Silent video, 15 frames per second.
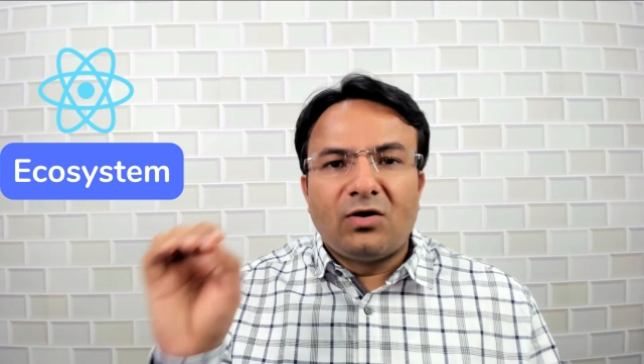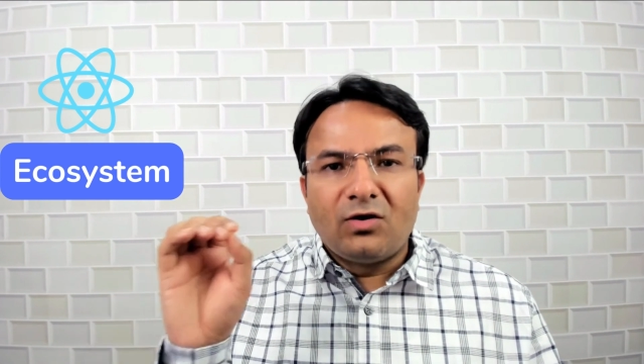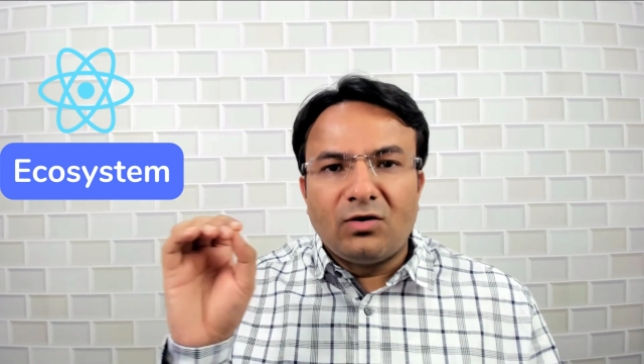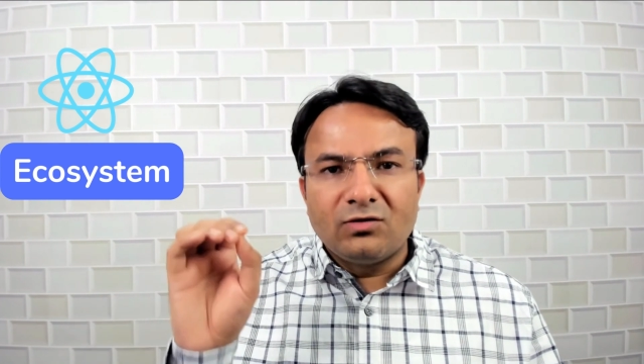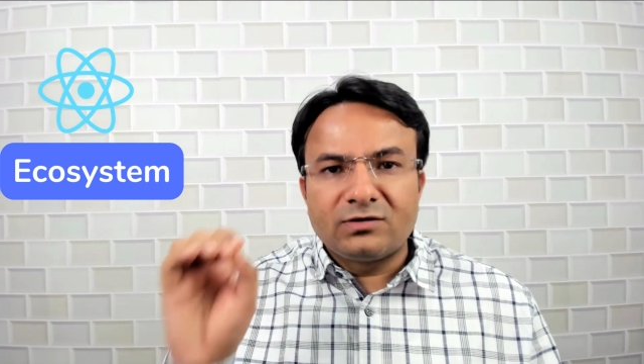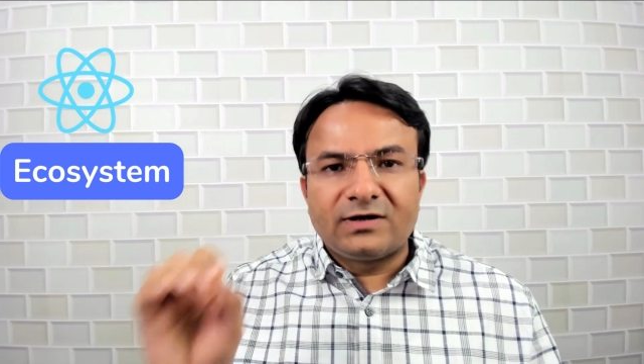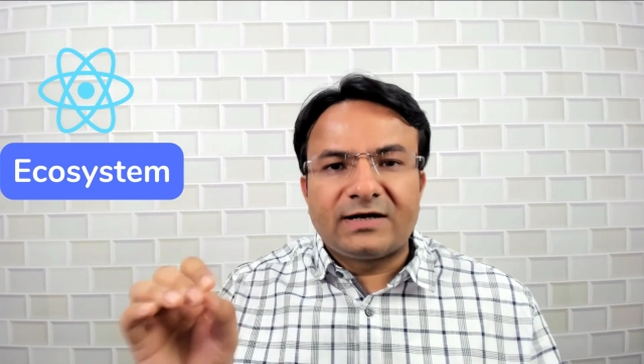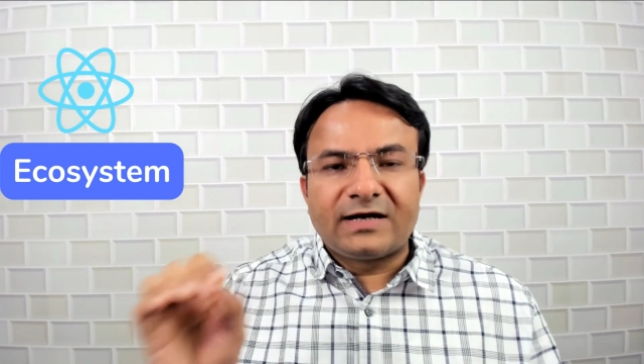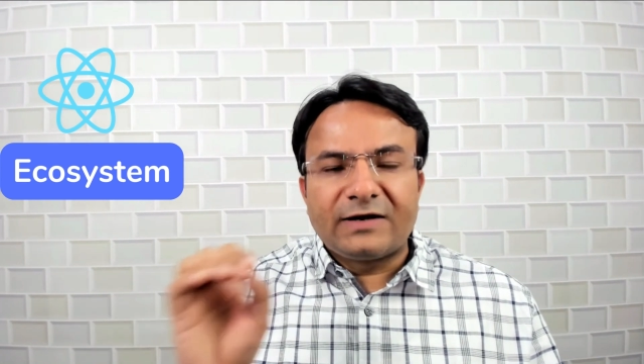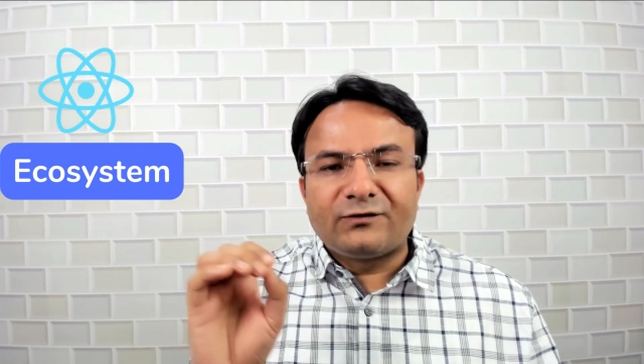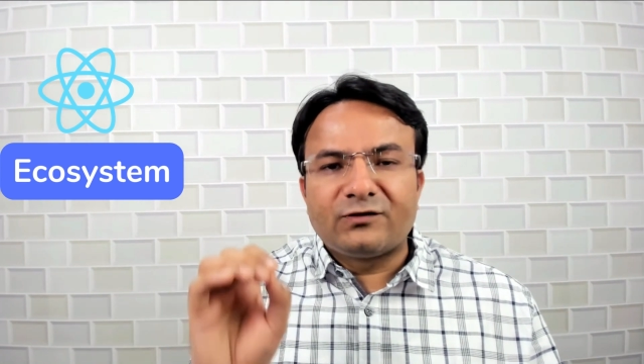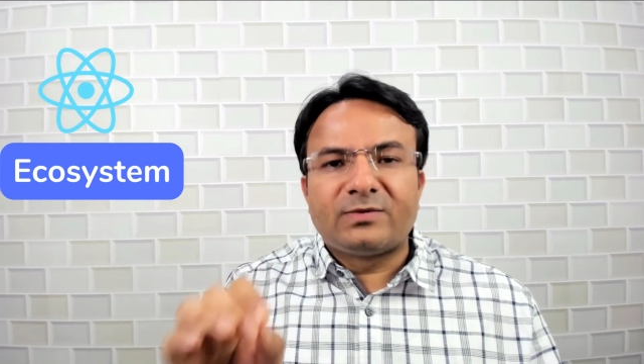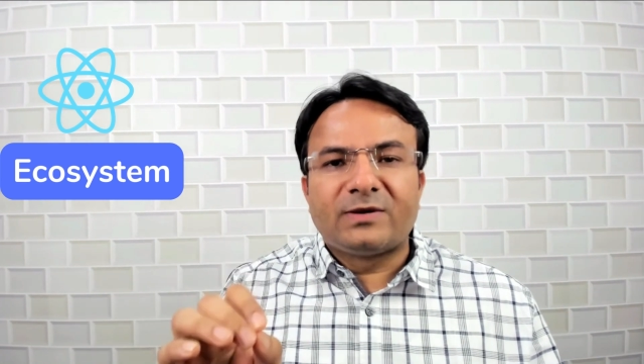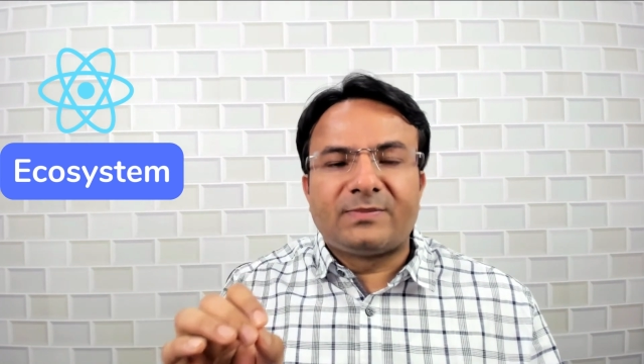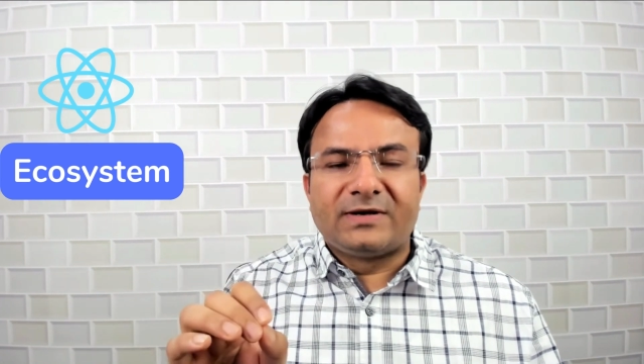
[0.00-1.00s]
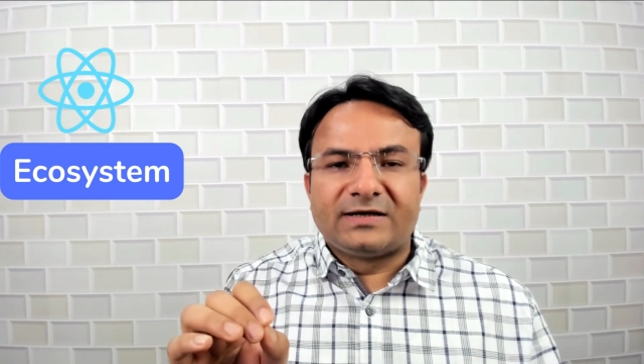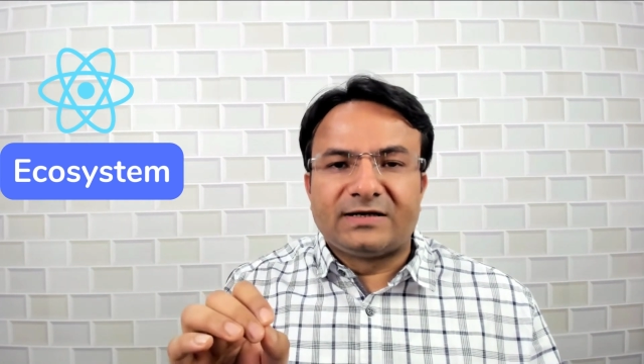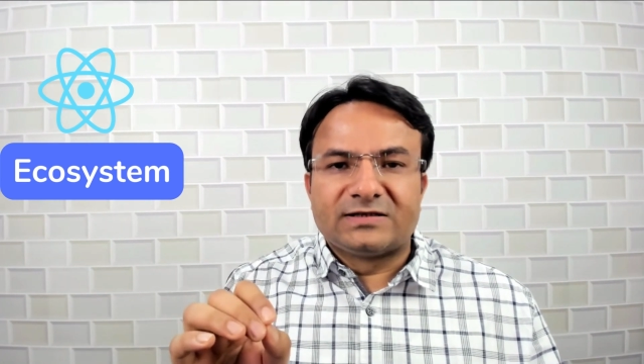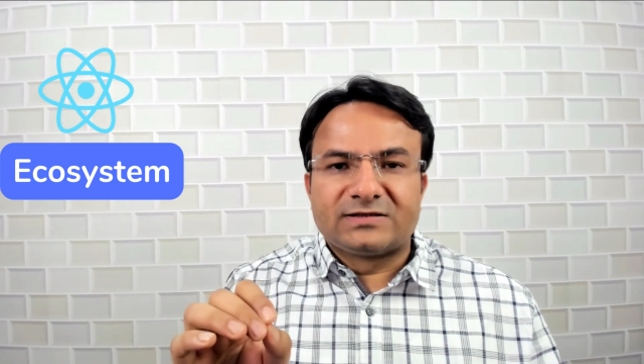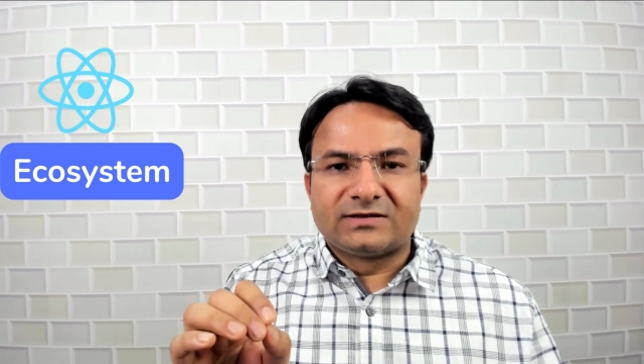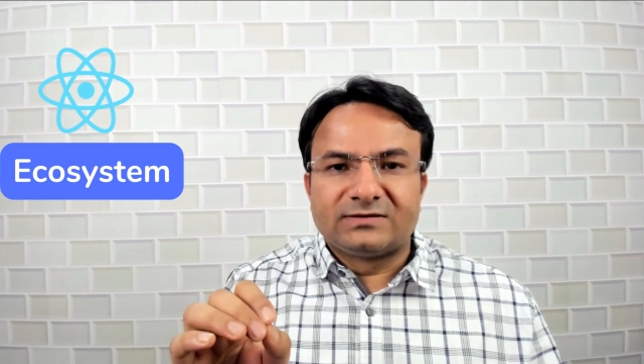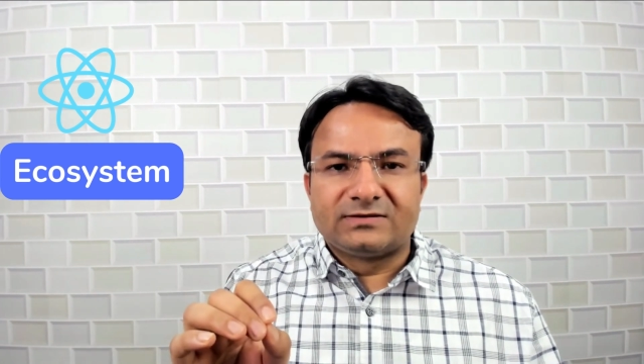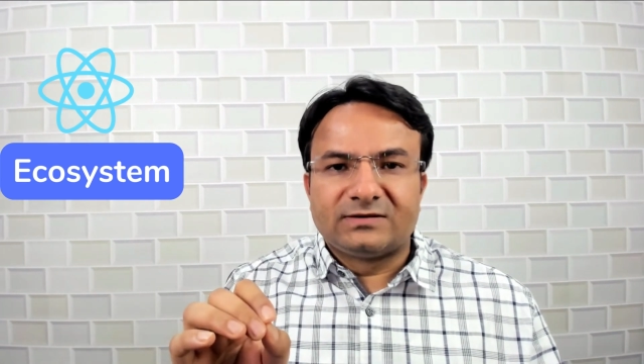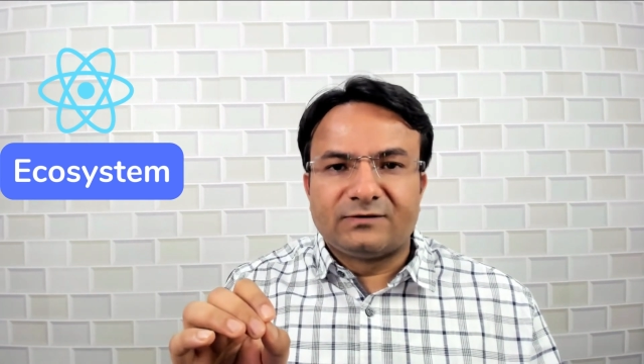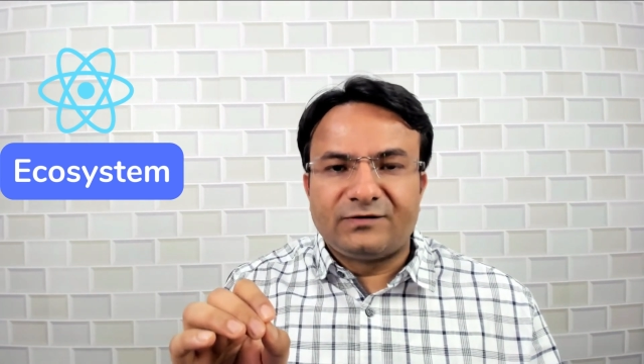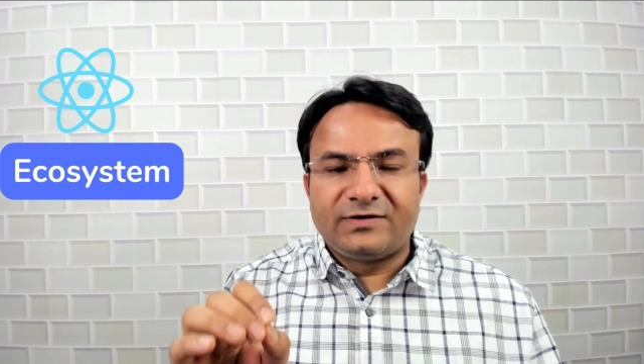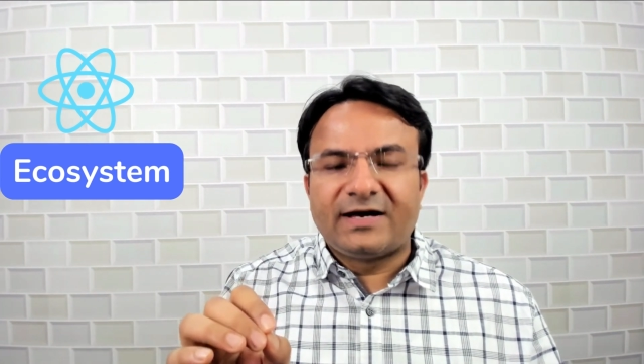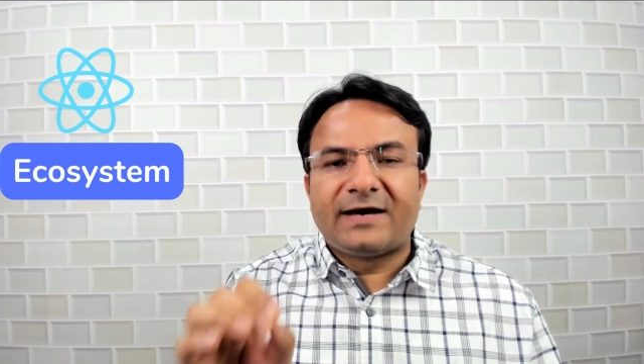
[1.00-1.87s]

all the type of application we